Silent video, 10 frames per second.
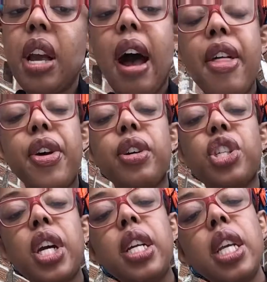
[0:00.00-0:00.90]
either
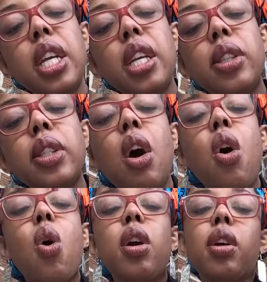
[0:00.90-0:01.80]
Chinese
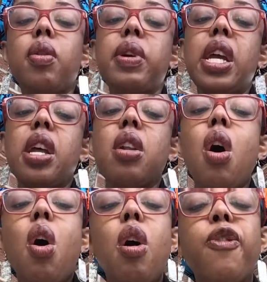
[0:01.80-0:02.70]
or Korean
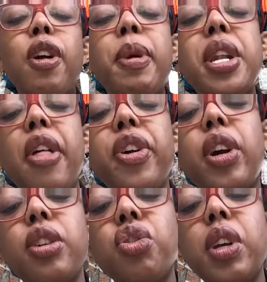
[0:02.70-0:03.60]
or from another
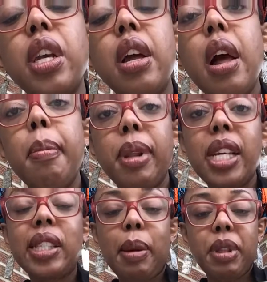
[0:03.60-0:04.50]
country,
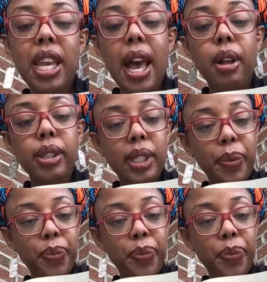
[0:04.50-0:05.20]
plus something else.